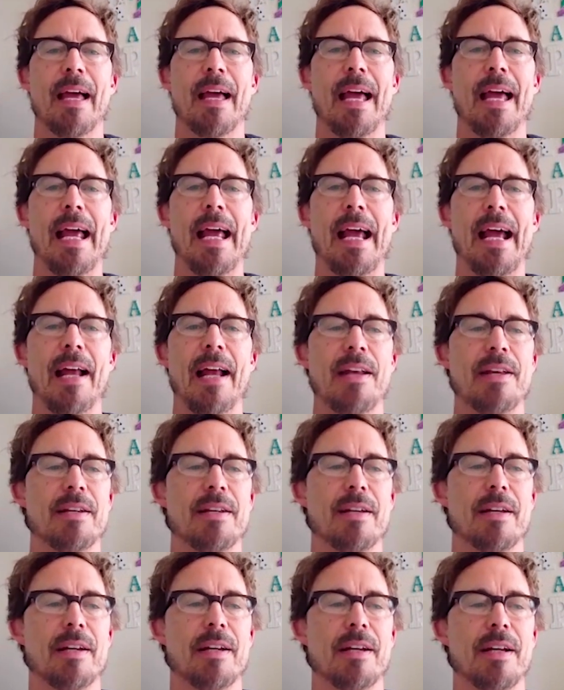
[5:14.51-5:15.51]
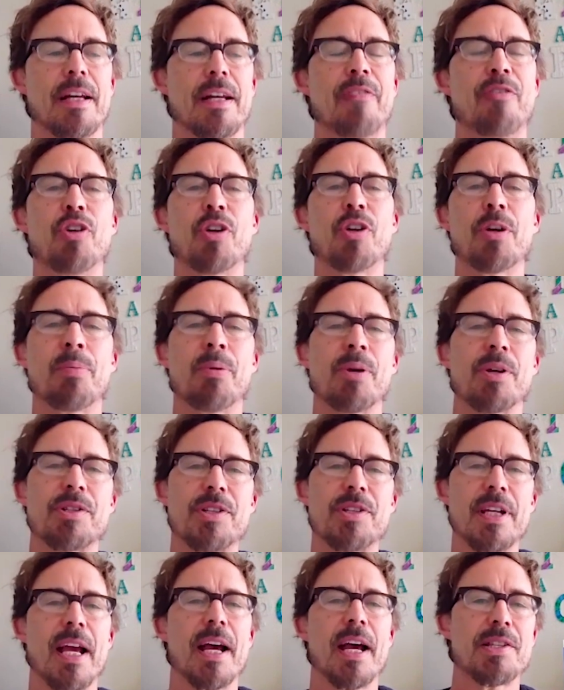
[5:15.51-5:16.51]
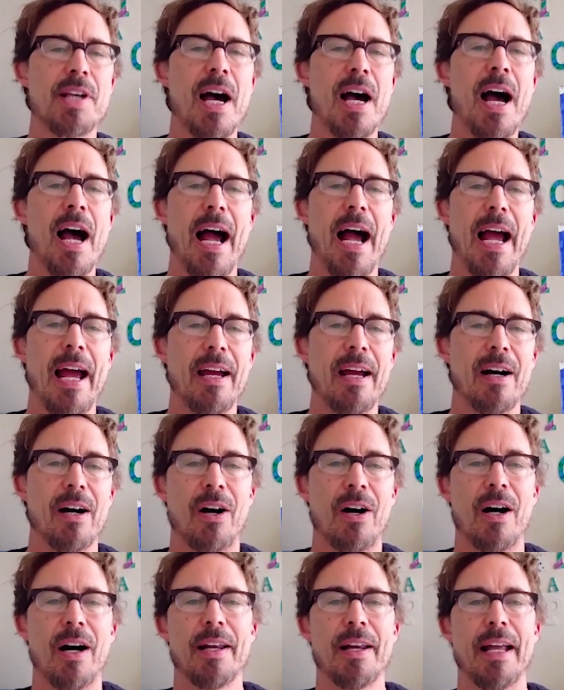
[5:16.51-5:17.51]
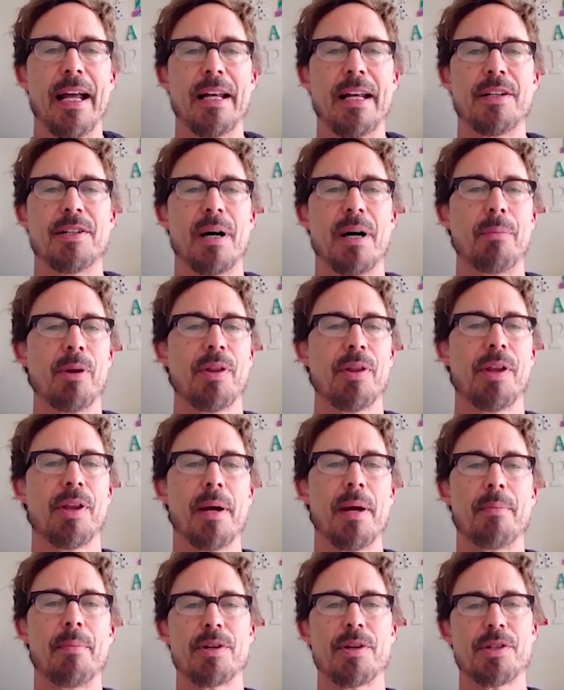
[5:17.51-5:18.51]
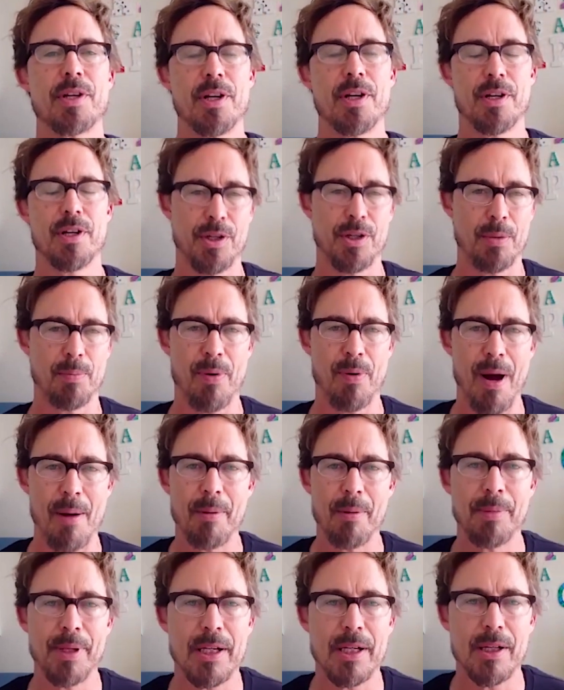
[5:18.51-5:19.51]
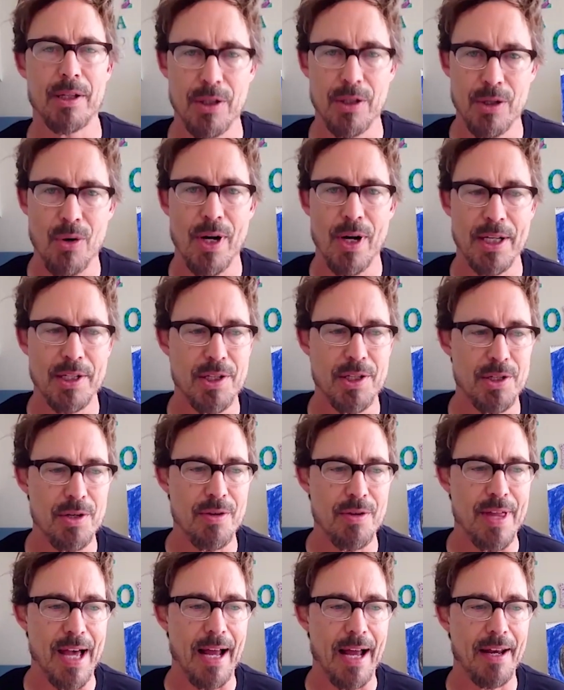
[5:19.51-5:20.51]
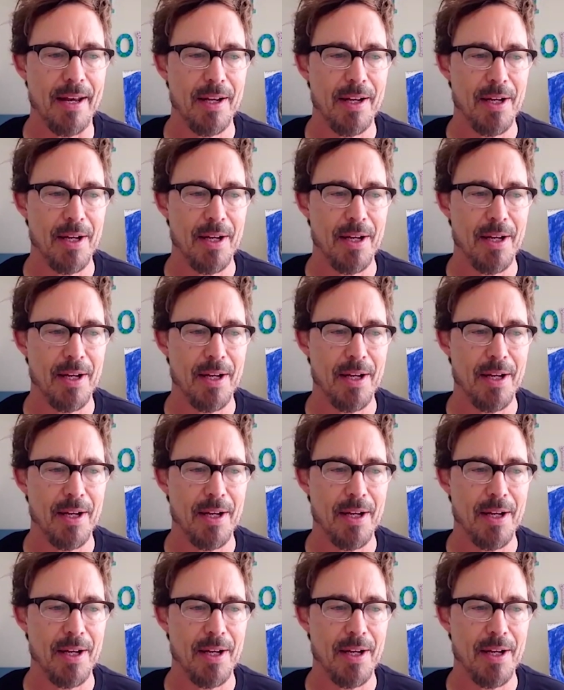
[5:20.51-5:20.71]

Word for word: And if you can put C S I on and double the numbers, you're probably going to do that.